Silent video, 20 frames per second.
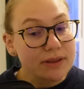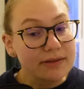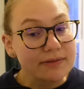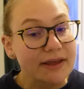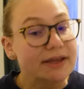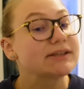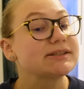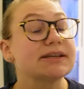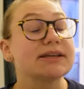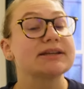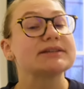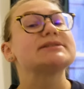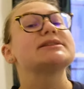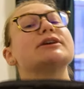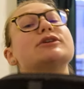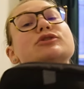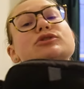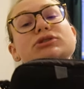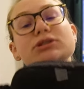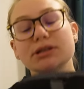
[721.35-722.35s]
they liked it because
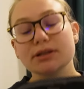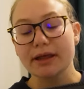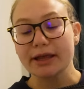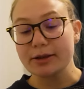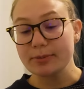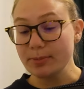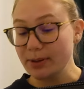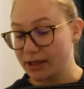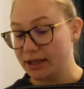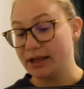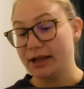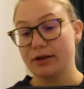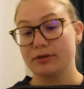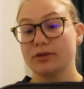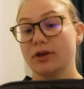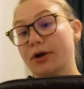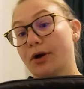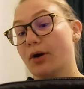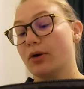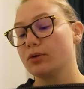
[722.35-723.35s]
they usually like picking
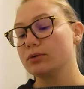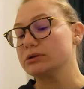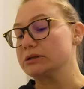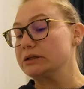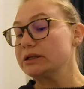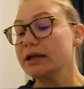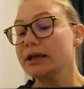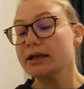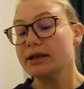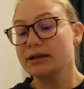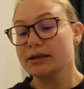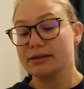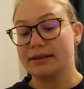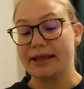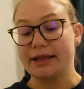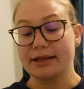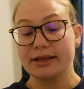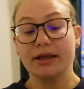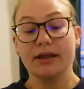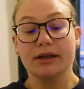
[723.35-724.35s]
out their own
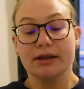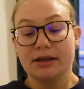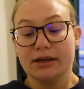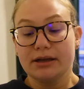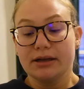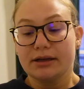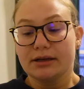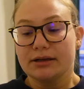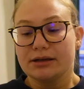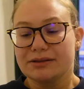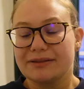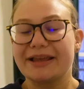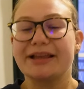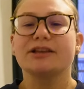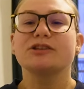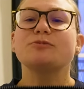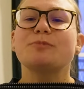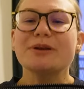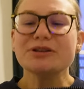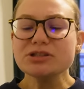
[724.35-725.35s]
like
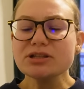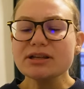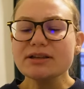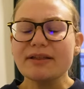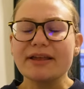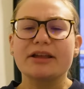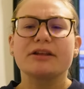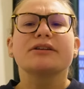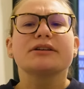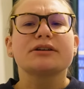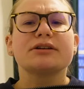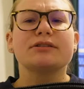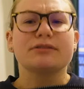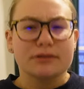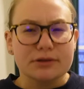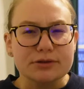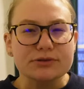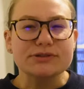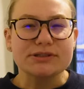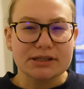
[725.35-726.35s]
like especially like
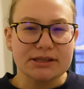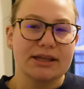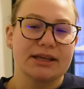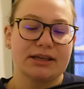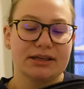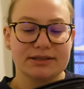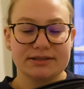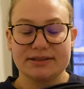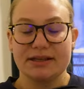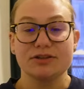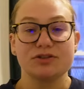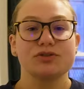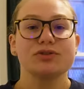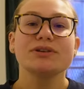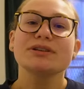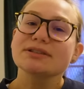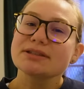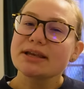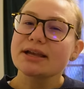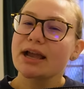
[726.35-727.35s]
clothes and like
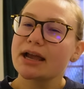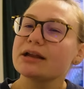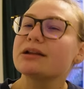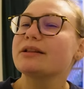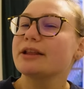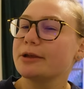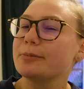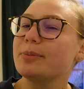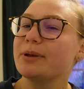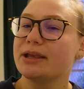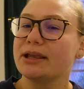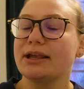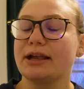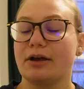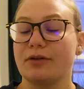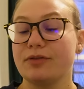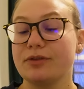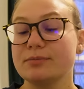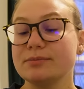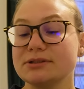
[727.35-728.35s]
accessories they kind of like picking
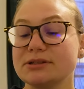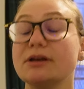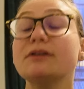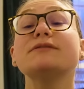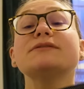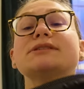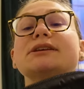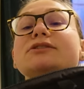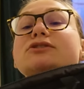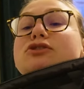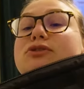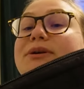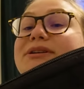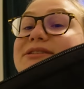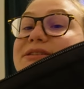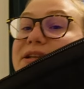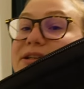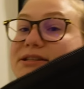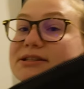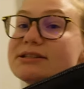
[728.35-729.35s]
out themselves and so i
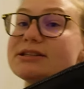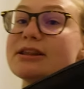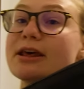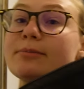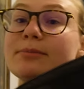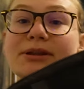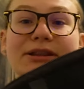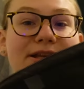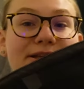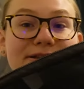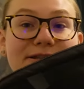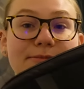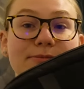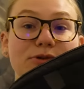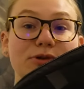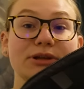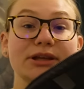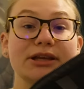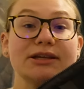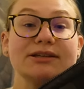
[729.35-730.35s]
sent it to them and they seemed
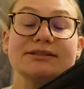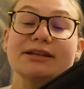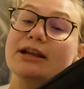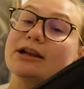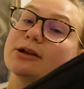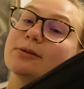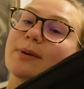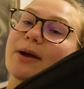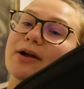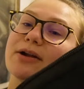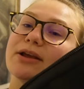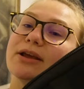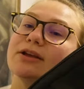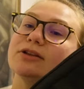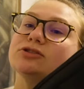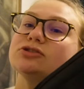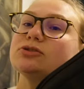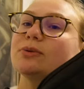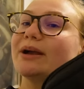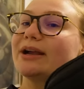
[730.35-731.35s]
really excited about it
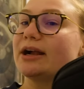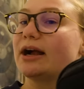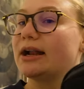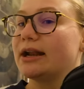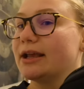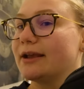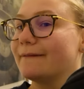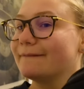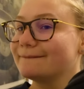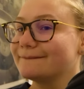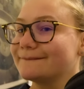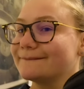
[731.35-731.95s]
and so i got it